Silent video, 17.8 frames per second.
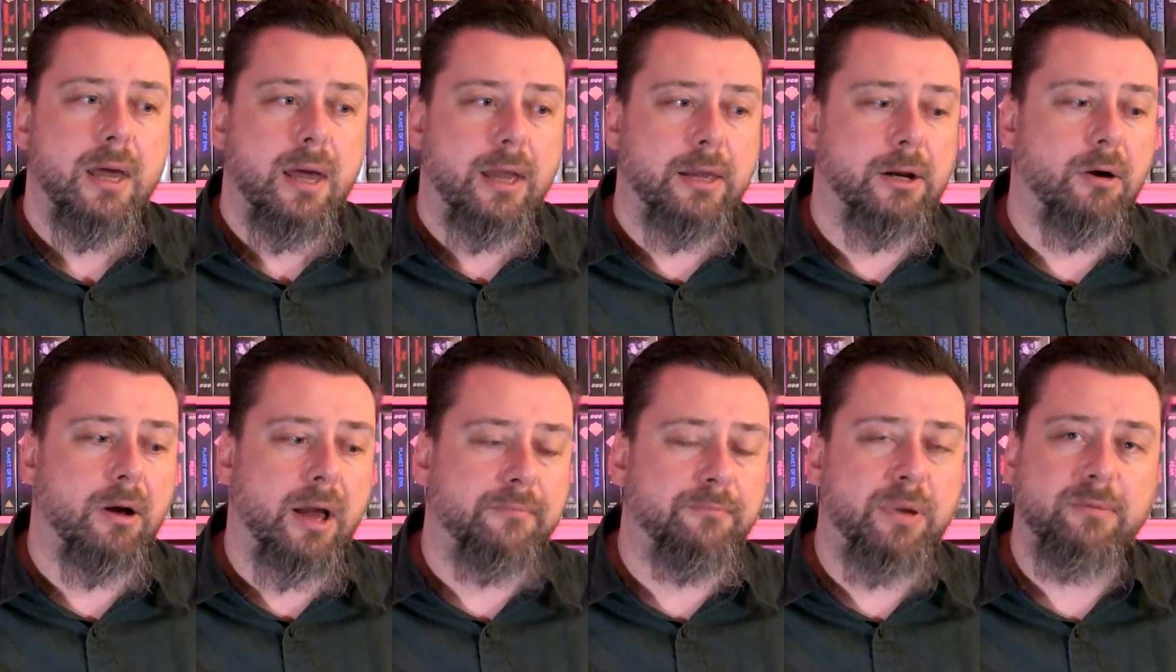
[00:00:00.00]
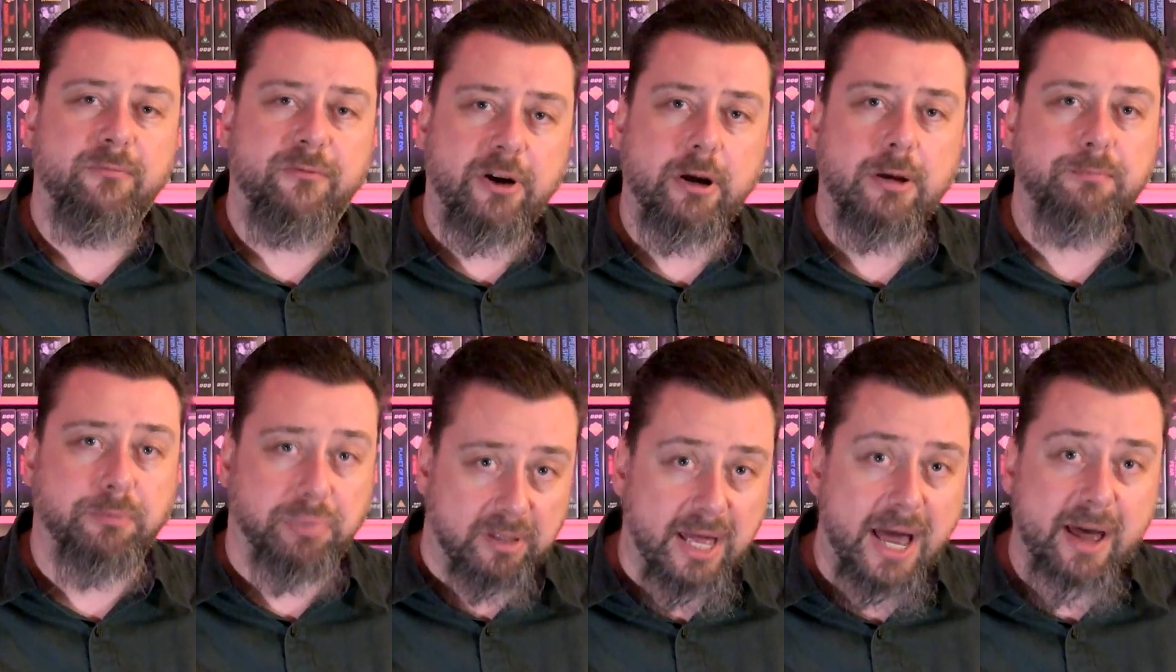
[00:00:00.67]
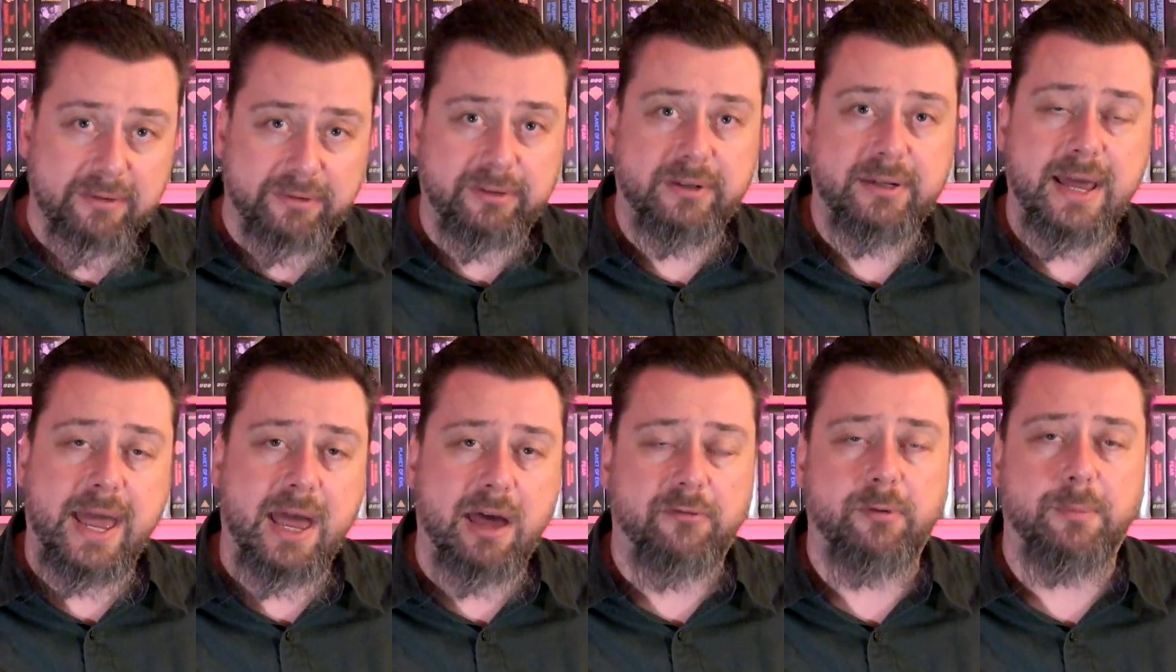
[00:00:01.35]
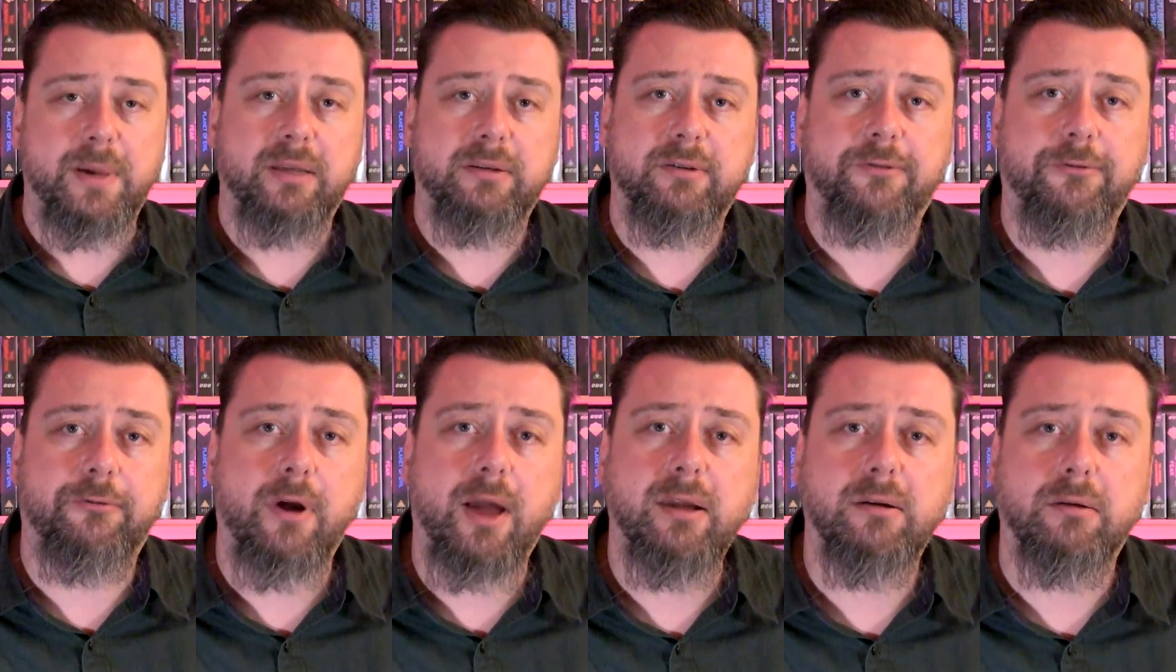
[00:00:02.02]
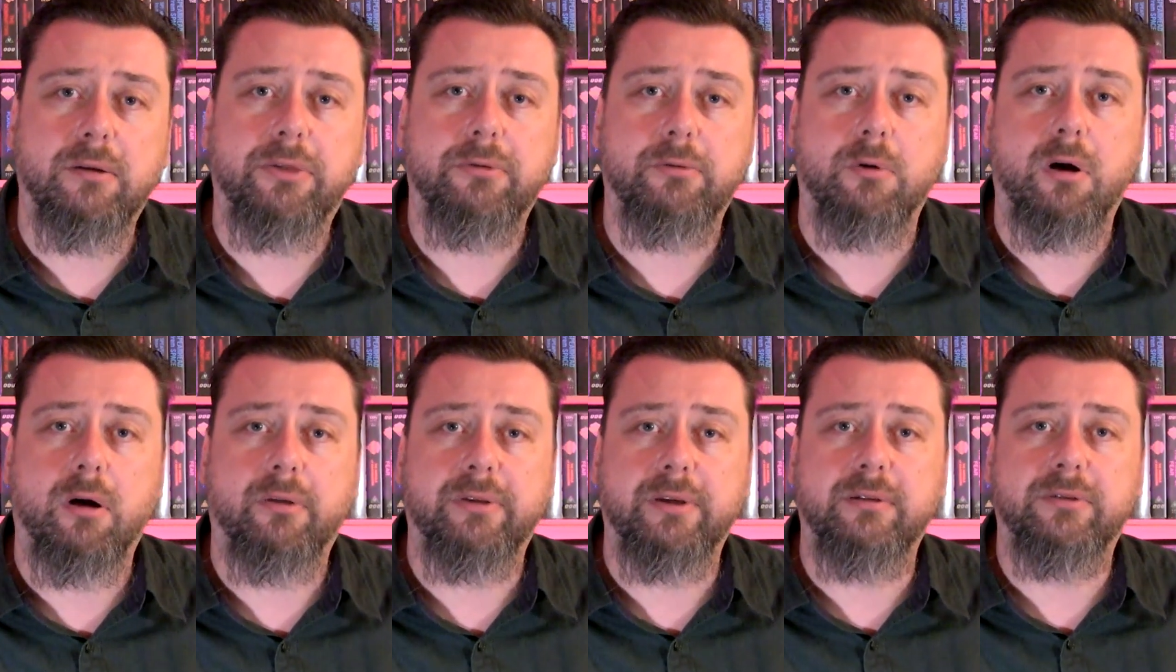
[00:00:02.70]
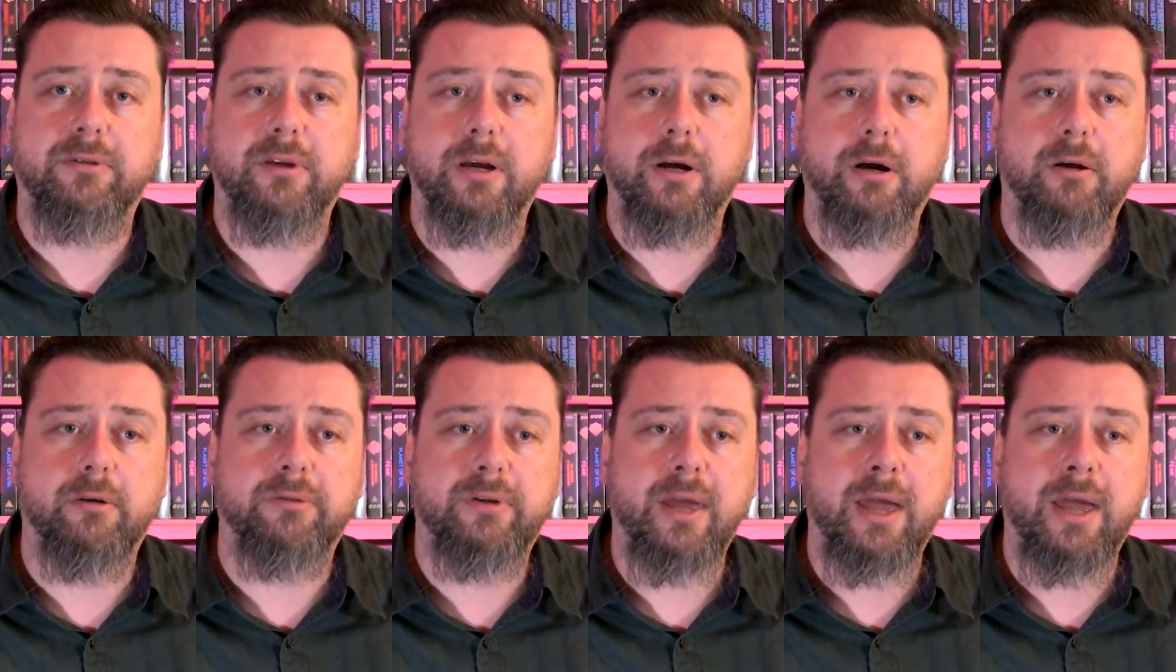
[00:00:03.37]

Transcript: you know, I've been very blessed to have him as a friend through all these years.